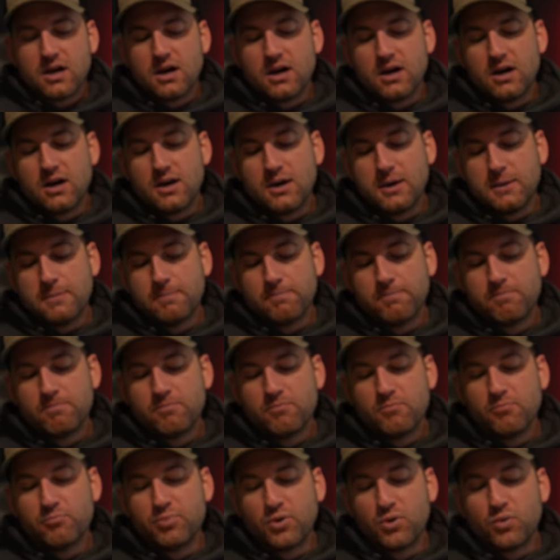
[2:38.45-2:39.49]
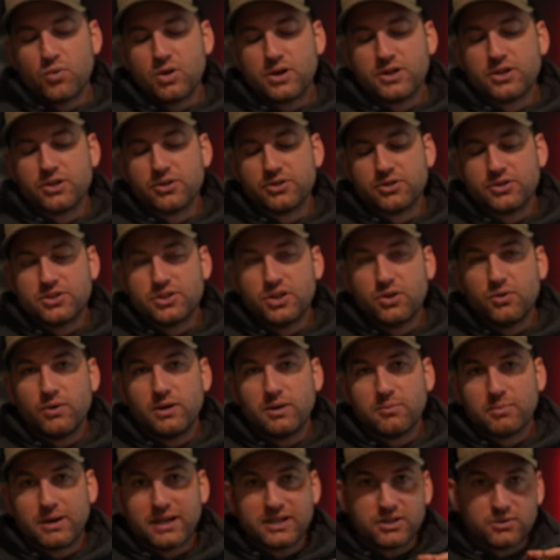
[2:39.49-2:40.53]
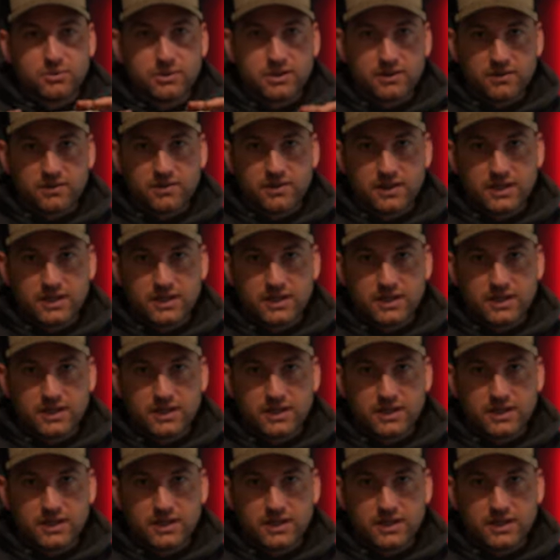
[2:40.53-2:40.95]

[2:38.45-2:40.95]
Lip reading: But what you're doing by doing